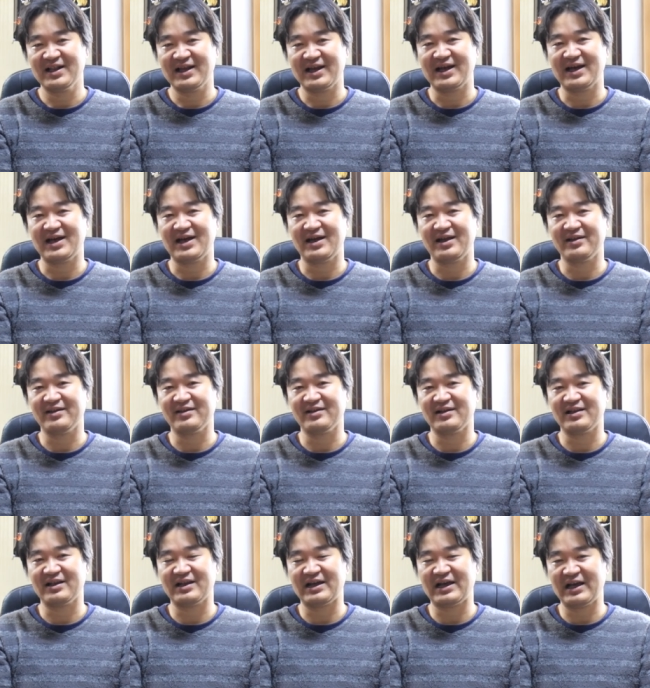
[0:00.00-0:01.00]
and
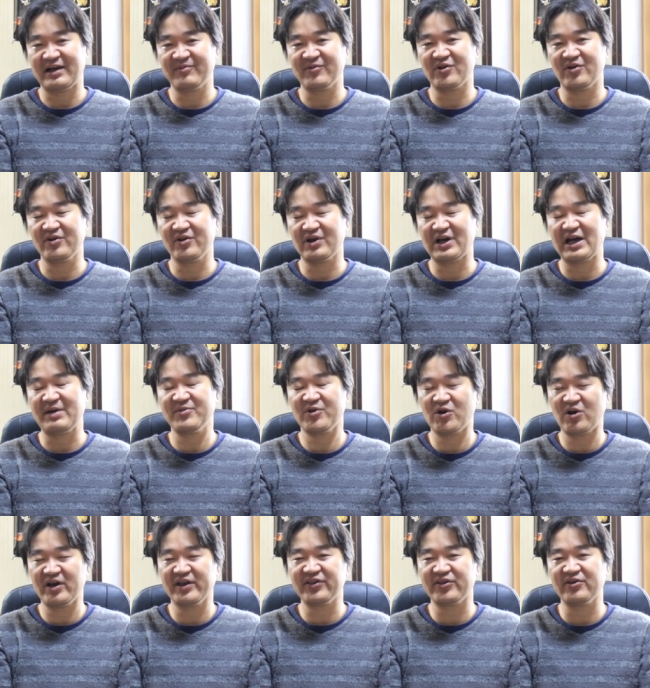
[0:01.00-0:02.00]
I'm going I'm going